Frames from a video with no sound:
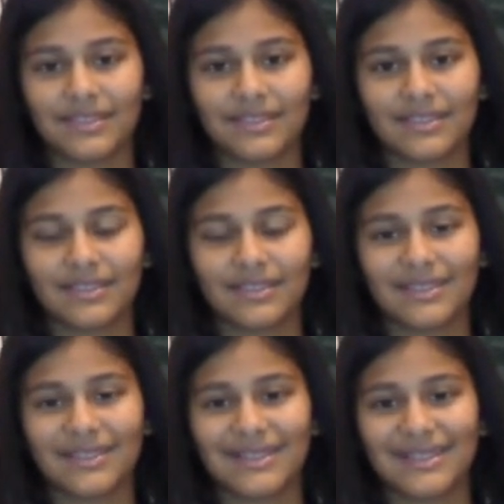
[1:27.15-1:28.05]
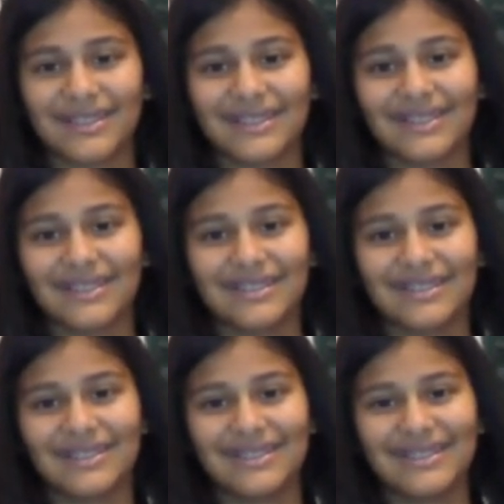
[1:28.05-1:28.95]

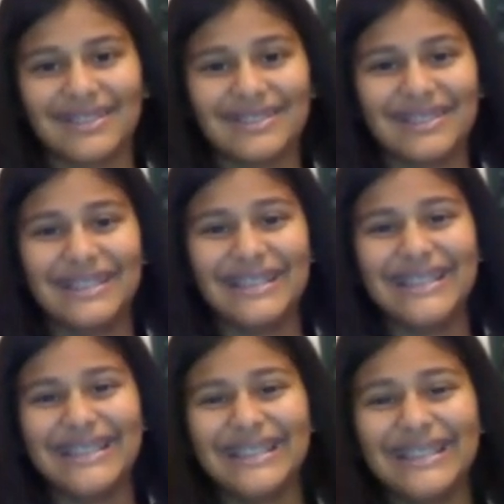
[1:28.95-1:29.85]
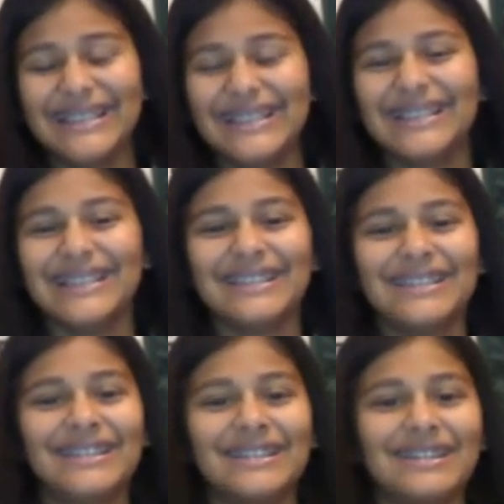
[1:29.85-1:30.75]
The person shown says nothing.